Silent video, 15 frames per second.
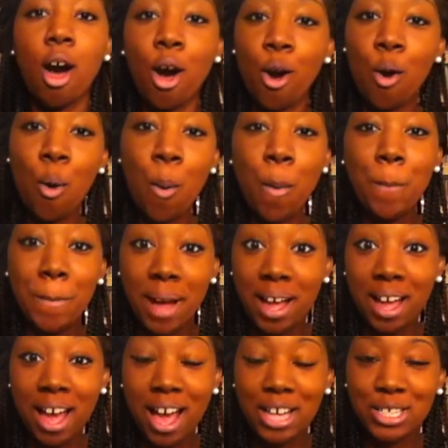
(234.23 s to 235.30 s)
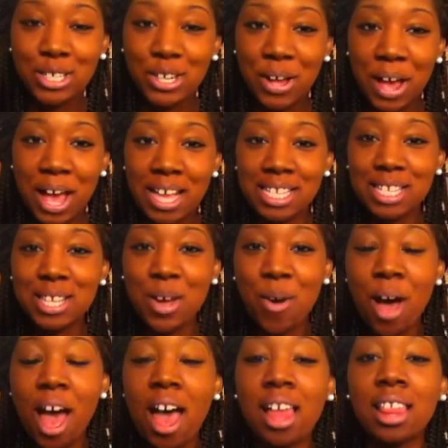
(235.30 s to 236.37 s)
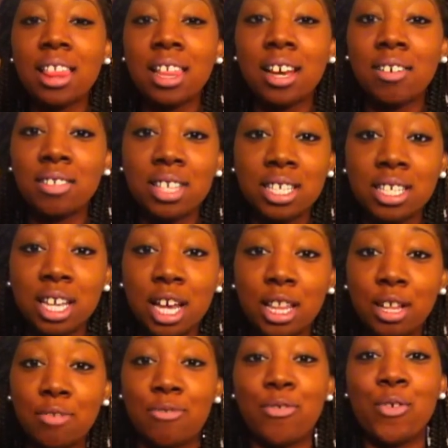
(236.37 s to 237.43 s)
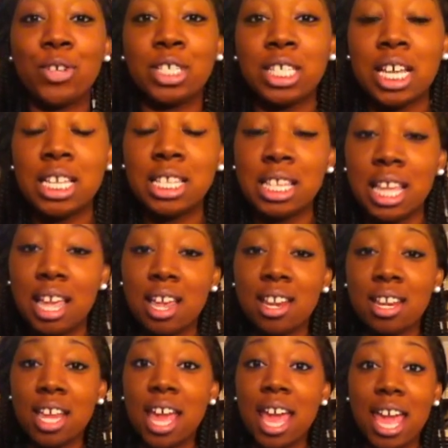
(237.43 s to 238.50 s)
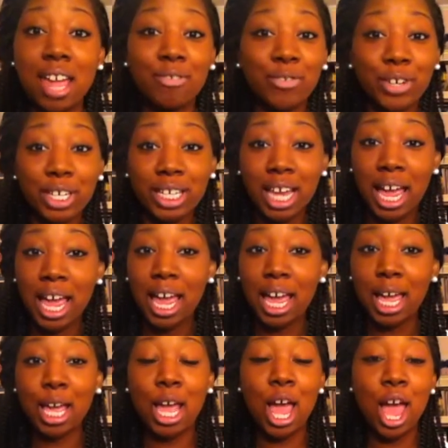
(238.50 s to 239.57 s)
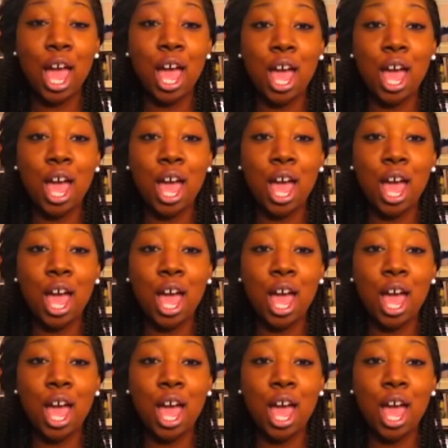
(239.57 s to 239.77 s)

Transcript: Oh my gosh, you guys. So I love this color for just an everyday